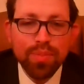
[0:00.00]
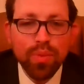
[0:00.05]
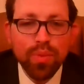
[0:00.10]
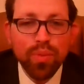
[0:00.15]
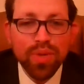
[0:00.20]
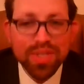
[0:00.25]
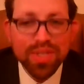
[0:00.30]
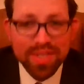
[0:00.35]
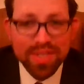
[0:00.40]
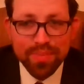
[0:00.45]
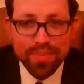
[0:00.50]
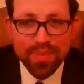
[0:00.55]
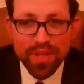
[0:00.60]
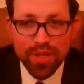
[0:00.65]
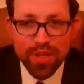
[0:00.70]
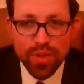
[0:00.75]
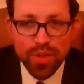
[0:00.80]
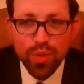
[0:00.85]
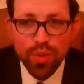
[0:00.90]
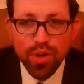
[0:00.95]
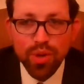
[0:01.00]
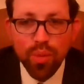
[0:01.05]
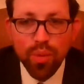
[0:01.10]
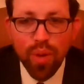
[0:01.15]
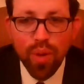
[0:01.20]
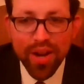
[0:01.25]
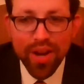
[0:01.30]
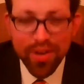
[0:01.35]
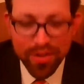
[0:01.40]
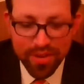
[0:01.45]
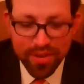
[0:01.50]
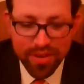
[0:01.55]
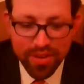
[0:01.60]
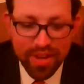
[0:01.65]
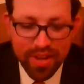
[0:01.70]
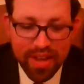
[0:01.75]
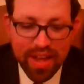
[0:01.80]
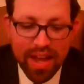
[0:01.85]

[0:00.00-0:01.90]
the wisdom that you acquire